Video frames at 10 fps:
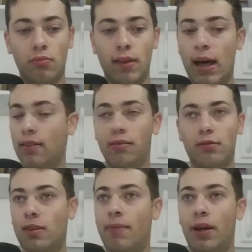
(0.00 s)
Not
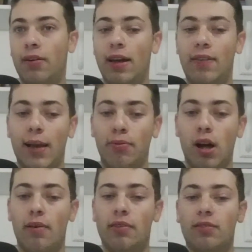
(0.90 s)
simping or anything, I
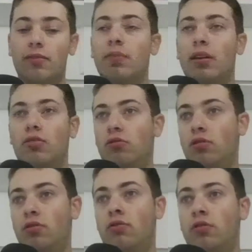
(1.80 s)
promise, but
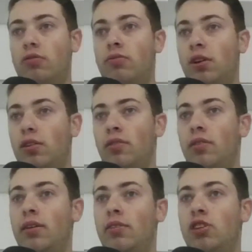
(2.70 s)
just
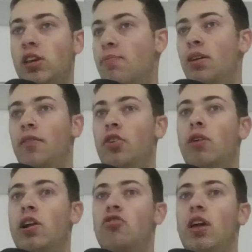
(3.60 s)
seriously, she keeps herself in
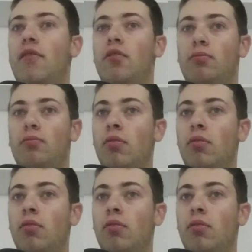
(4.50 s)
great shape for